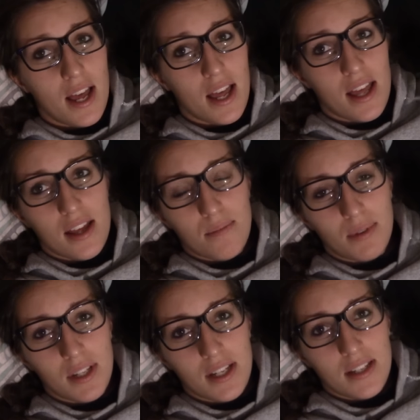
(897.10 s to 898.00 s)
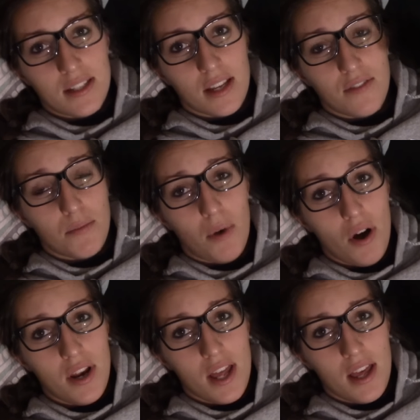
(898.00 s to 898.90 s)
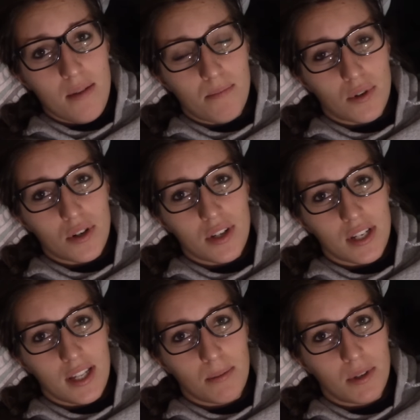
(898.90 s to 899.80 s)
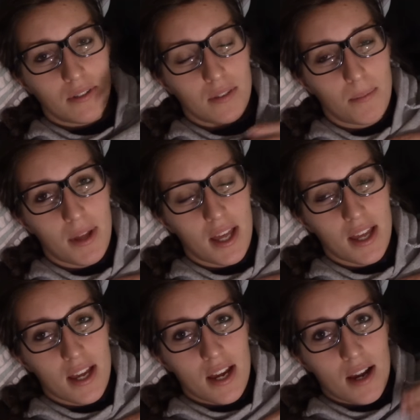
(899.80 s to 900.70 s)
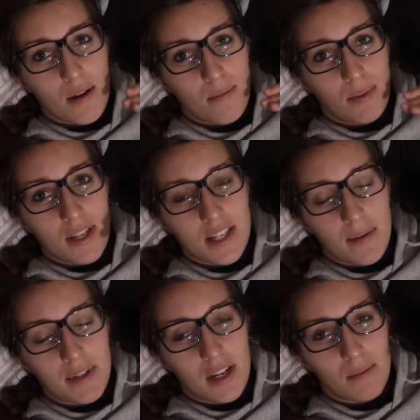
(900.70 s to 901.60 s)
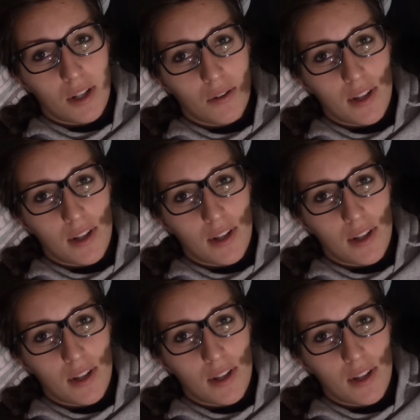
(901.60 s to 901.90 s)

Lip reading: And please, if you bought a book, an ebook from me, please comment down below.